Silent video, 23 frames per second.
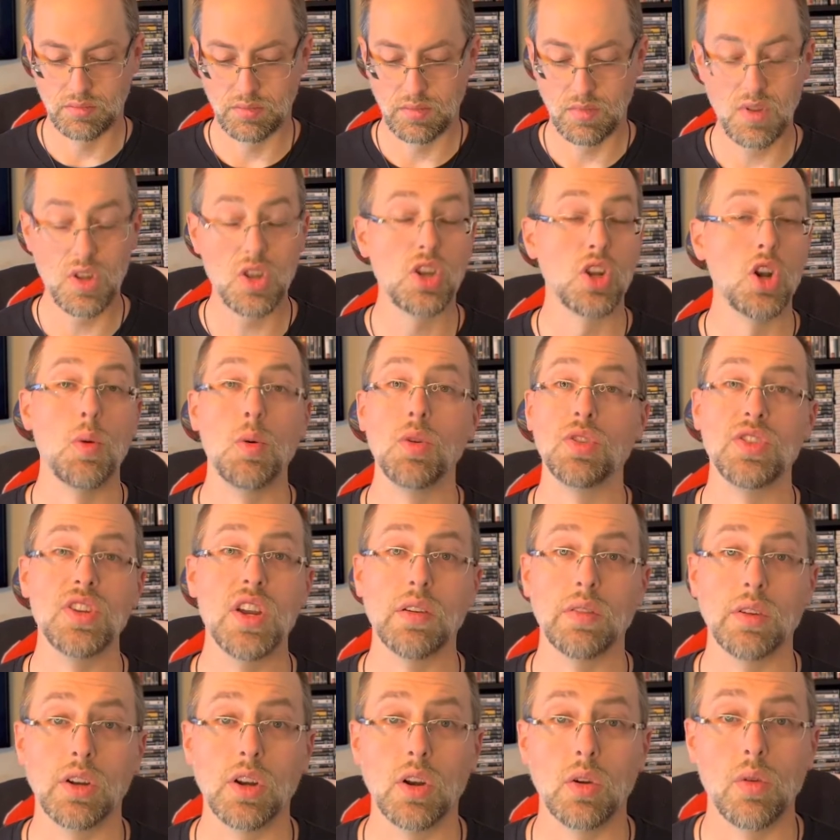You can almost
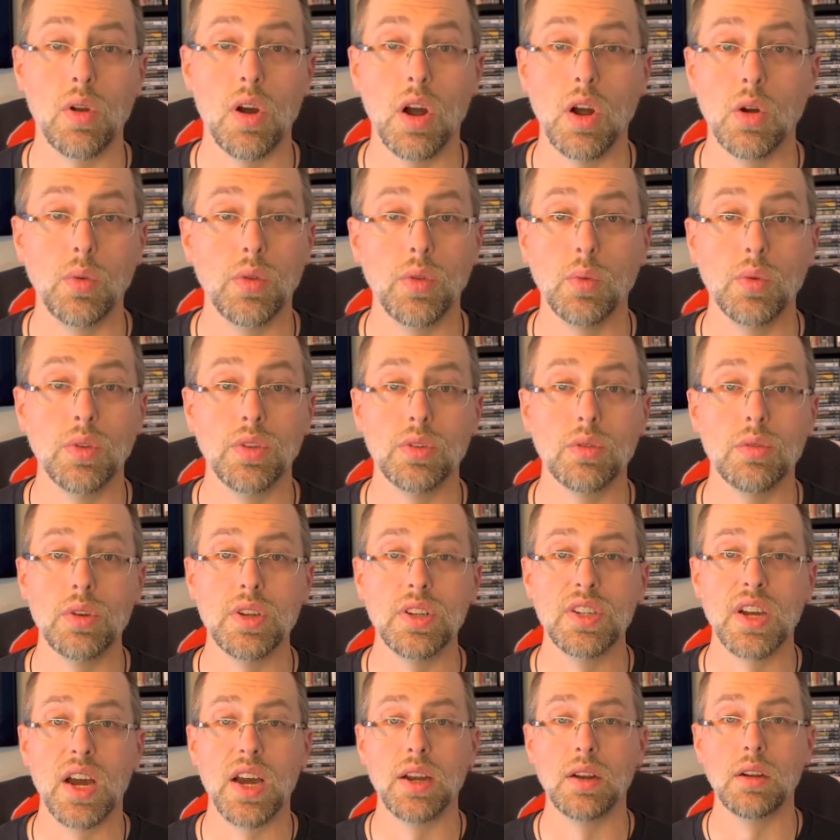never go wrong with a Wizardry
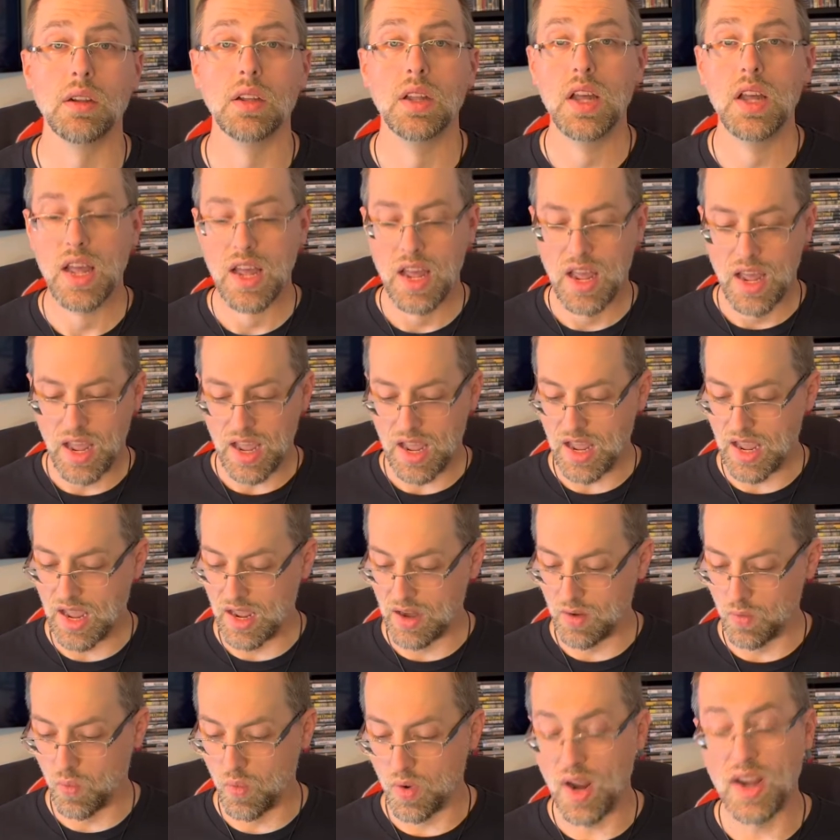title.
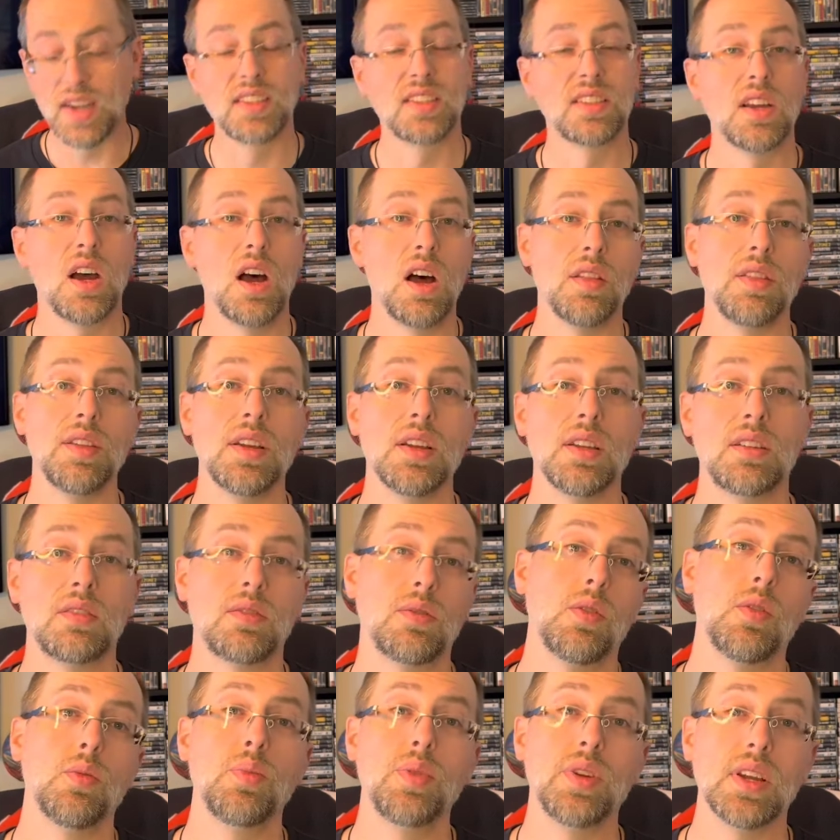And when I saw this for
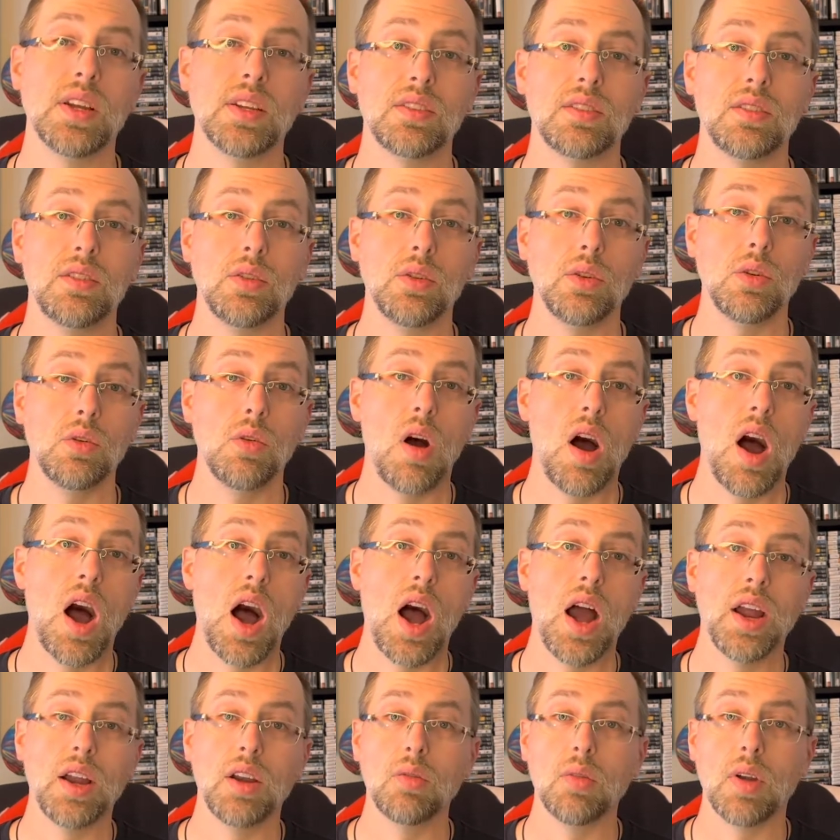the PS2,
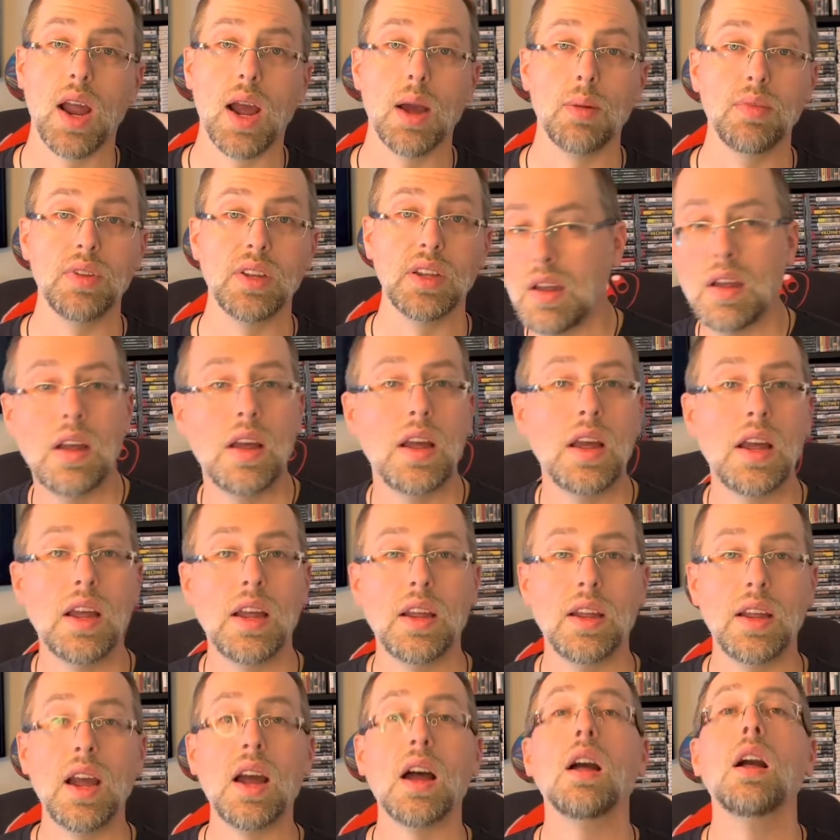I grabbed it.
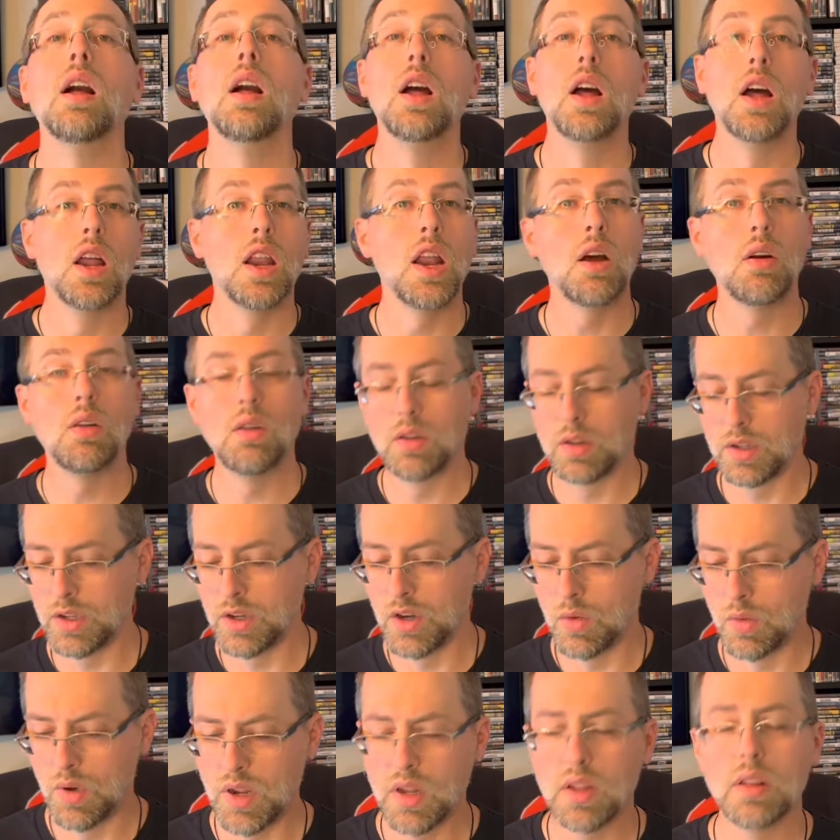Yeah, well, you know
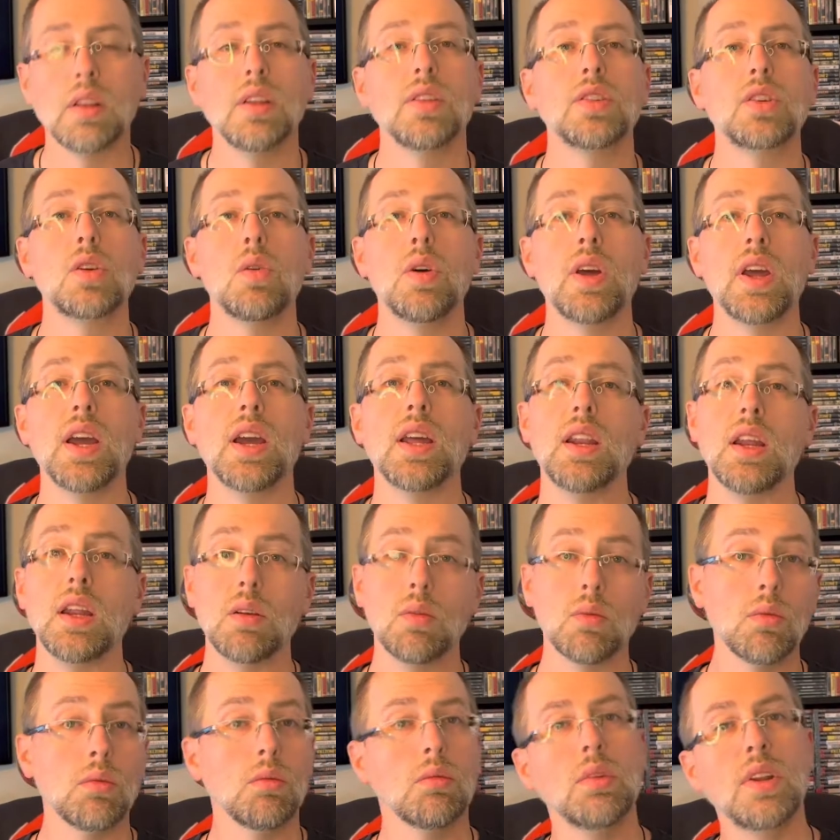what? Let's go ahead
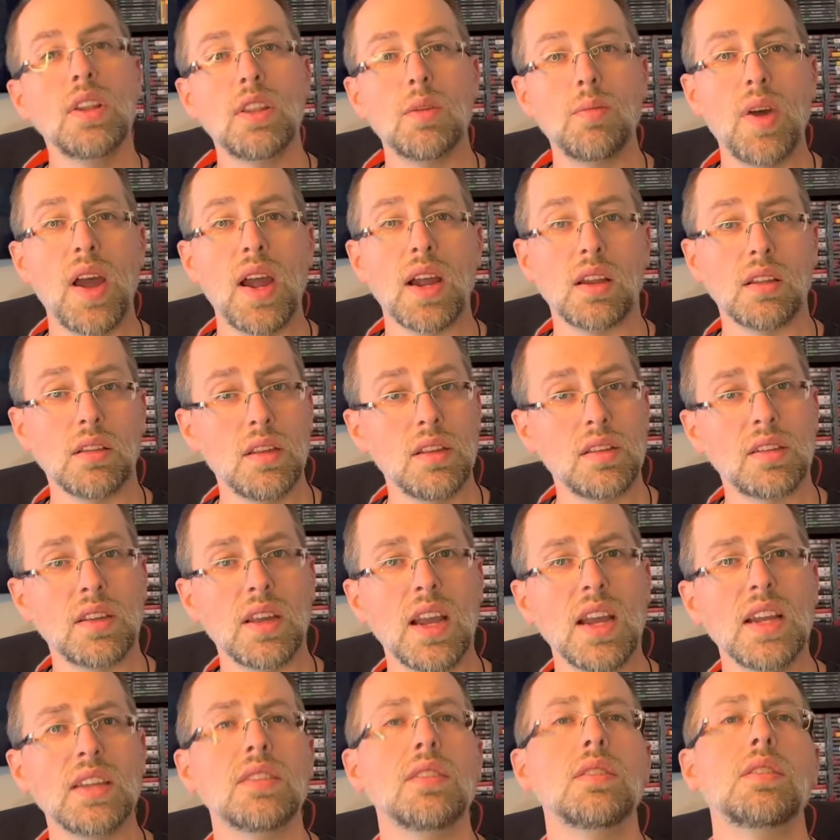and read the back of this
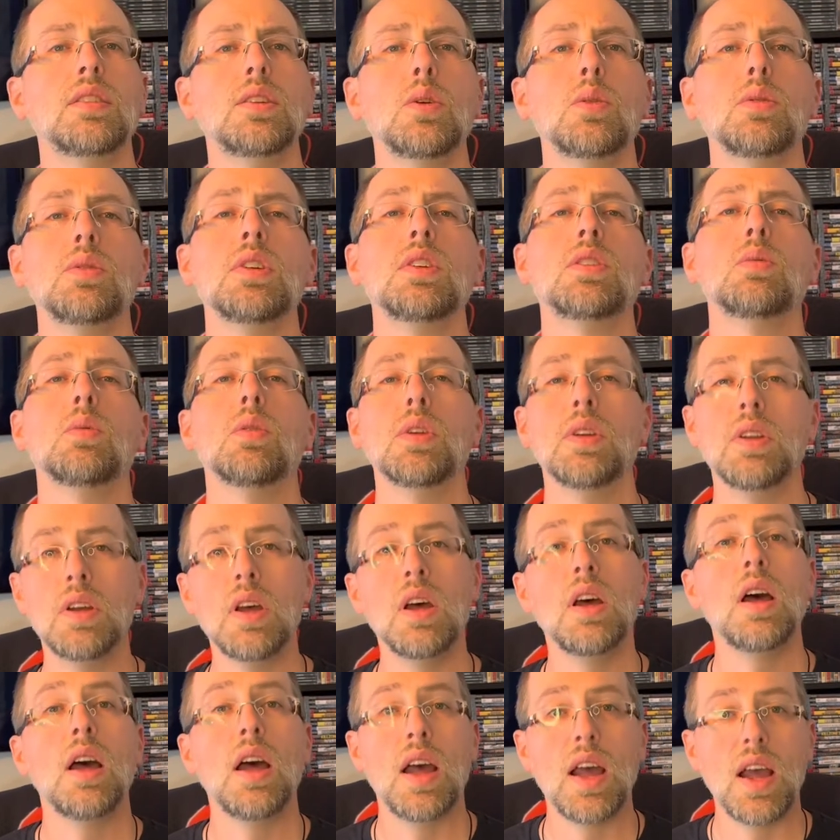case and see what this one
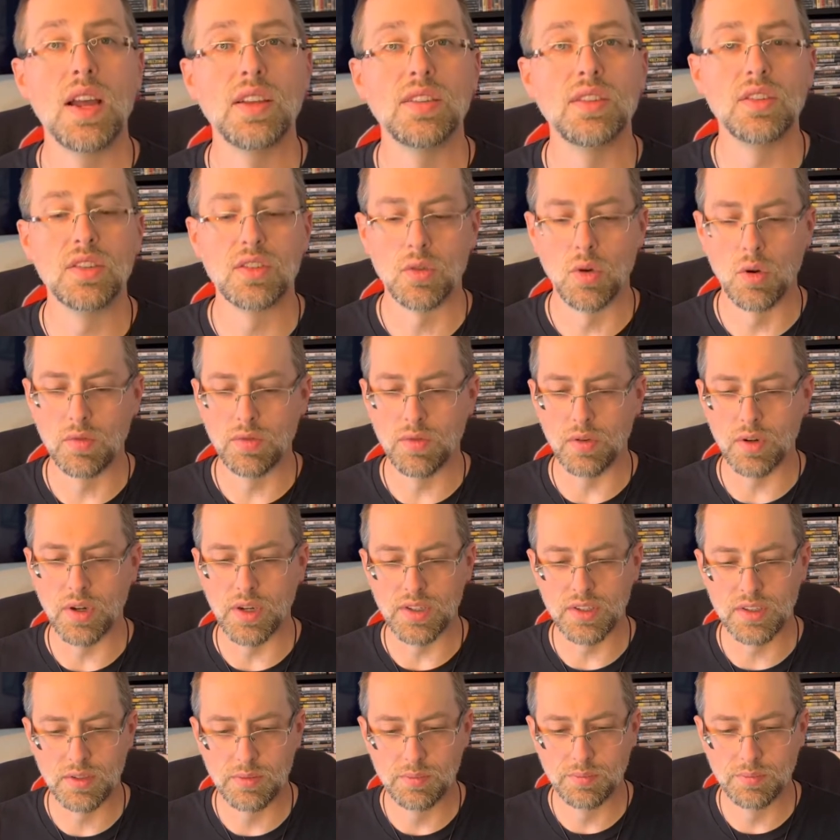has in store for us.